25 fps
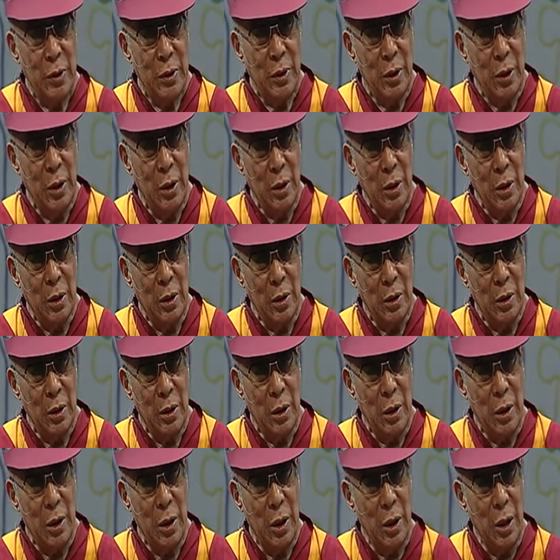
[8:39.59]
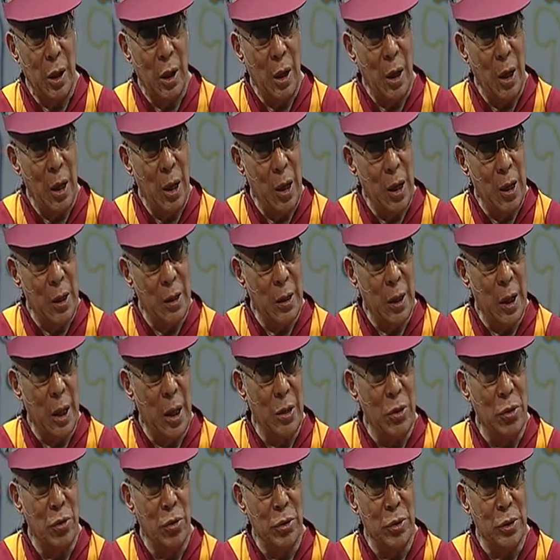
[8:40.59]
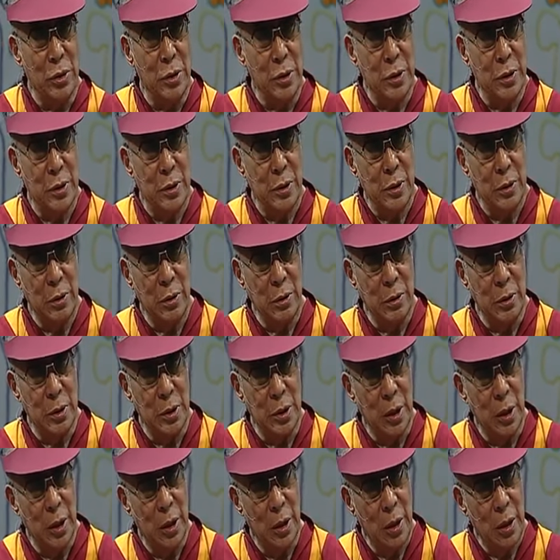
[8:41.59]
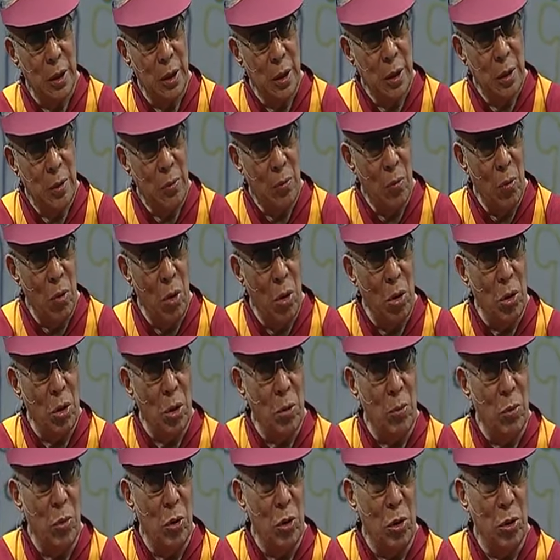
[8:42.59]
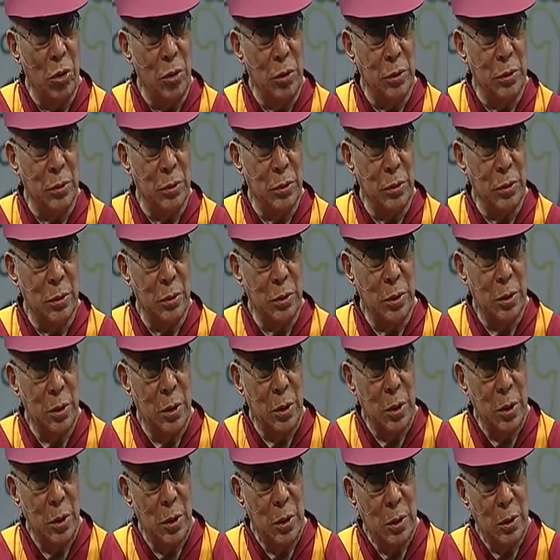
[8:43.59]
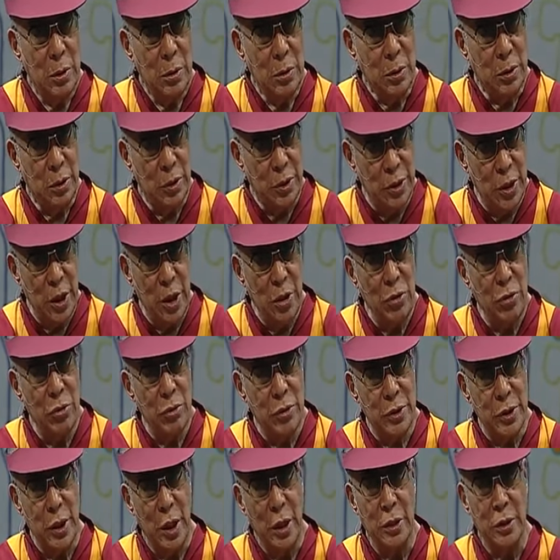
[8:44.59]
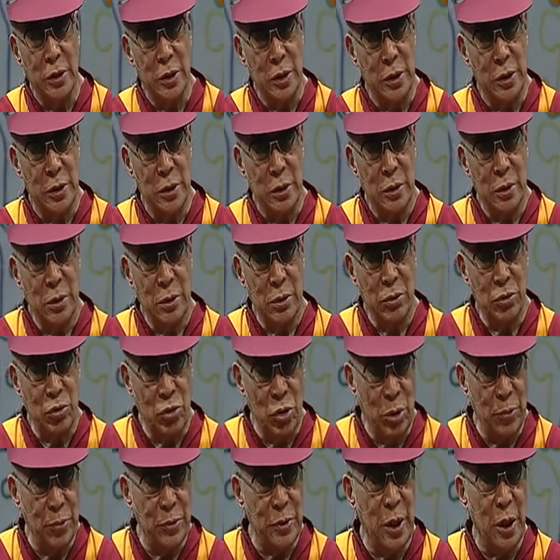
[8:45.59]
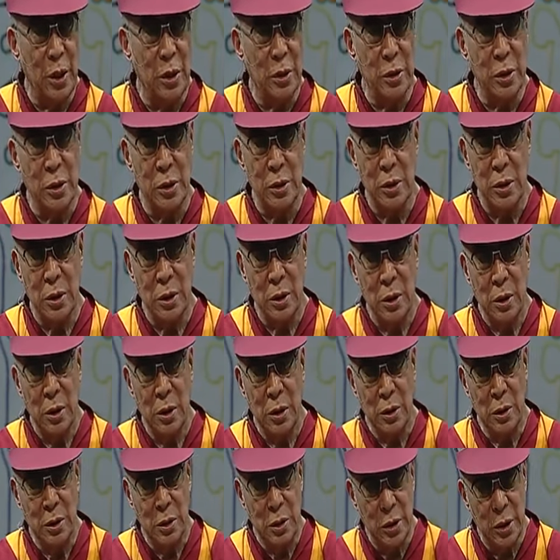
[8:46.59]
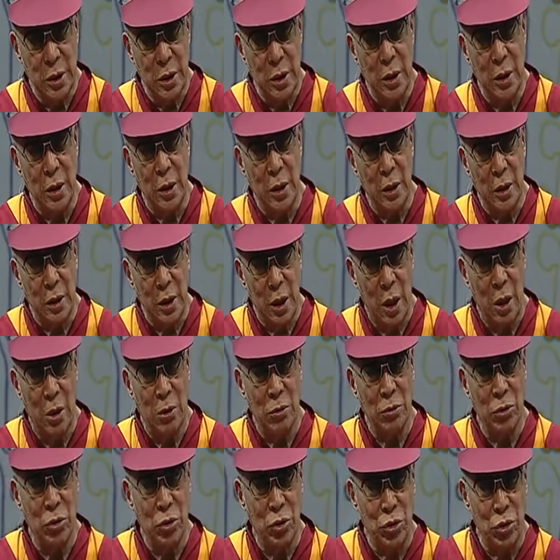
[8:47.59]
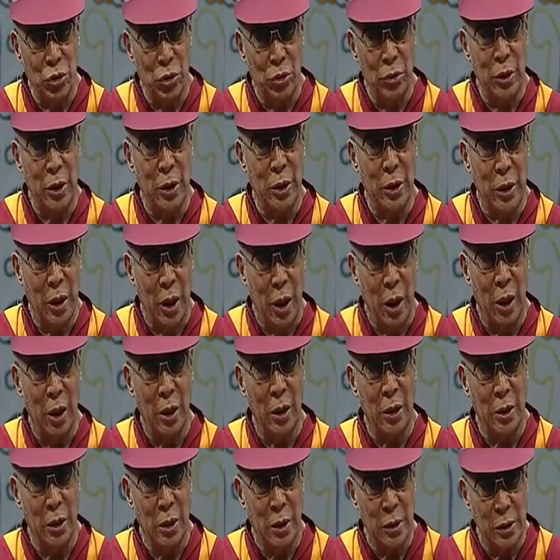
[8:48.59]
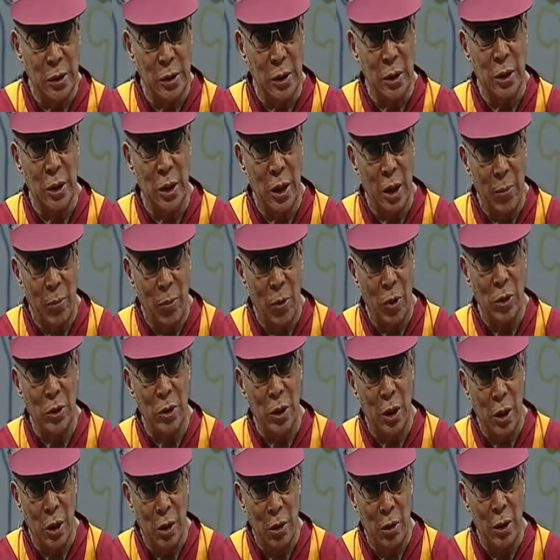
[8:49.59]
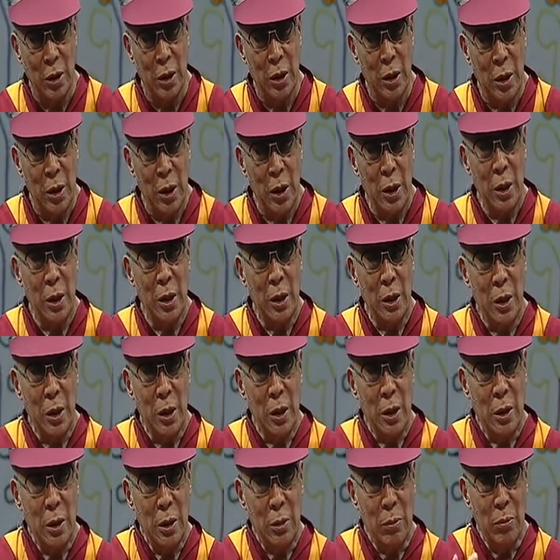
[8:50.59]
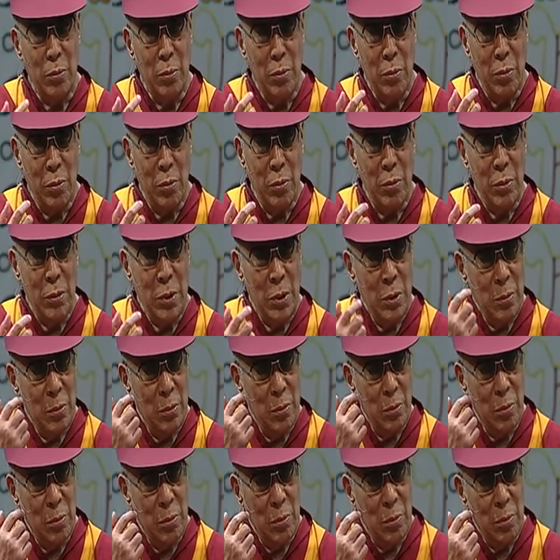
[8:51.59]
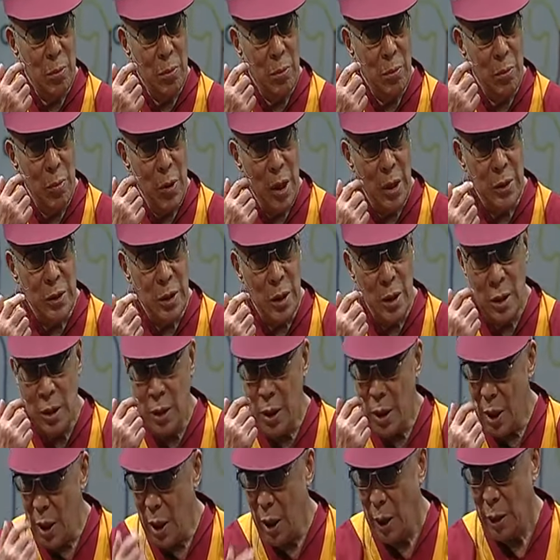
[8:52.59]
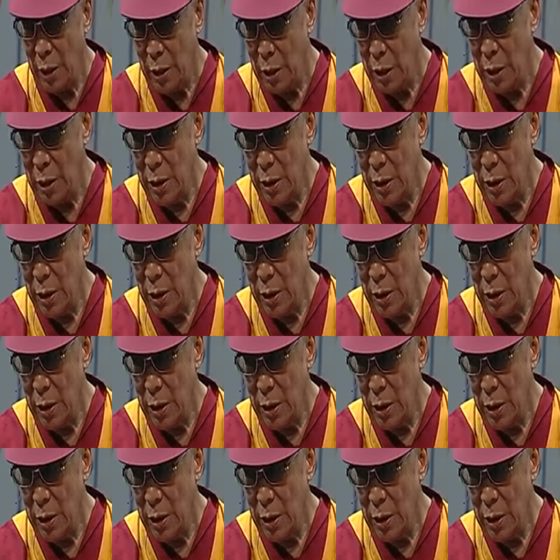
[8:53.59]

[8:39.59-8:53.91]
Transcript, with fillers: Uh, and I noticed, you see, more and more genuine scientists, top scientists, really now showing their concern about our m mental health,